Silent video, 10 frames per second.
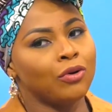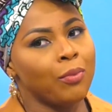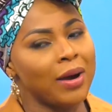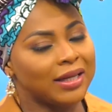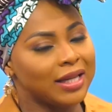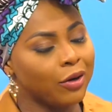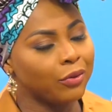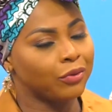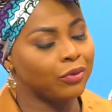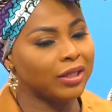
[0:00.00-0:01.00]
Oh, bar
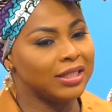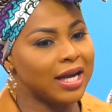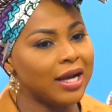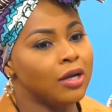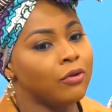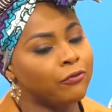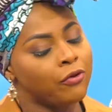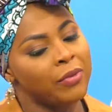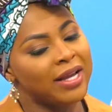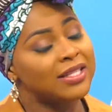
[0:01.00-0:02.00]
down, no, eja.
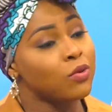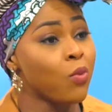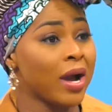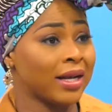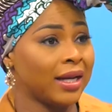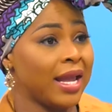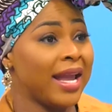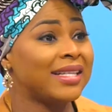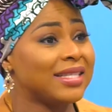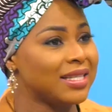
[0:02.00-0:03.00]
From 81,
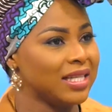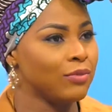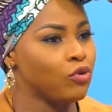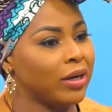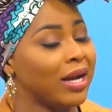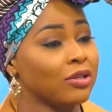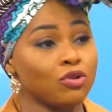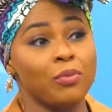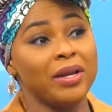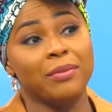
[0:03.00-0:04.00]
80s, no more, there are
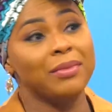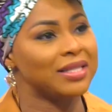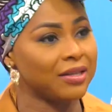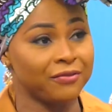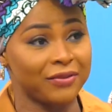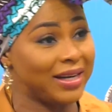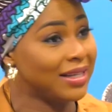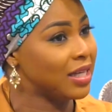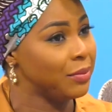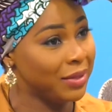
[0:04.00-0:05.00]
so many missing
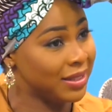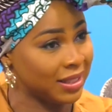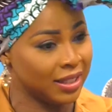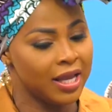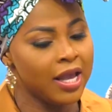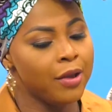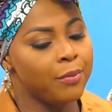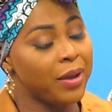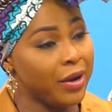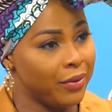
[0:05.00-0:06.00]
fathers and missing
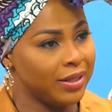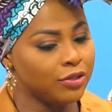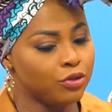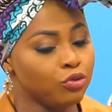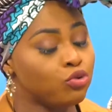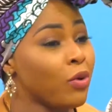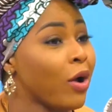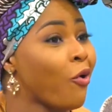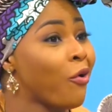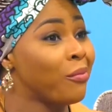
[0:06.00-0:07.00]
parents due to a
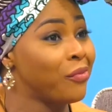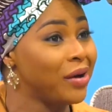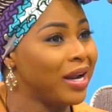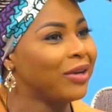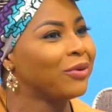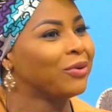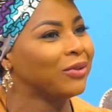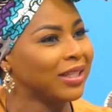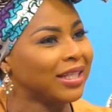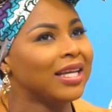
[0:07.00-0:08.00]
comrade
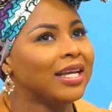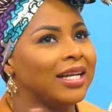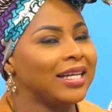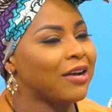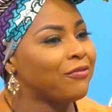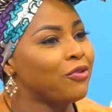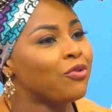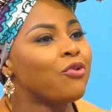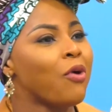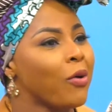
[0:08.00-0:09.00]
known
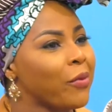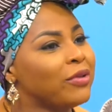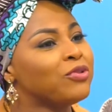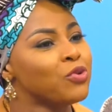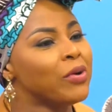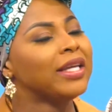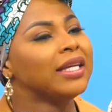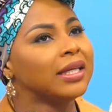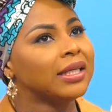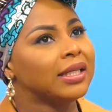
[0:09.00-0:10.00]
Navrongo acquaintance.
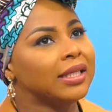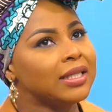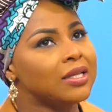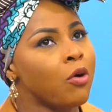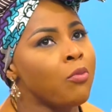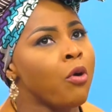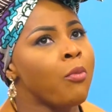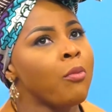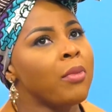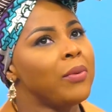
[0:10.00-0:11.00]
It's a
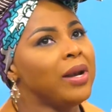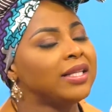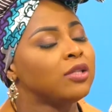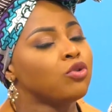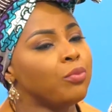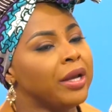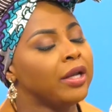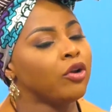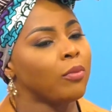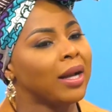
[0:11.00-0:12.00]
woman related to me
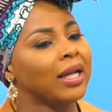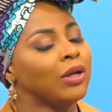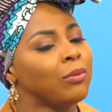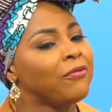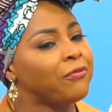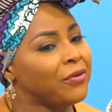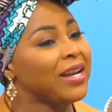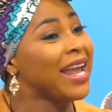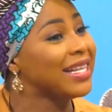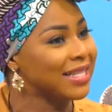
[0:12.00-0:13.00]
in normally number
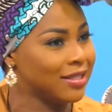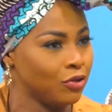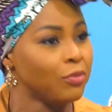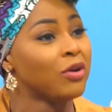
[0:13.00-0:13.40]
380s, and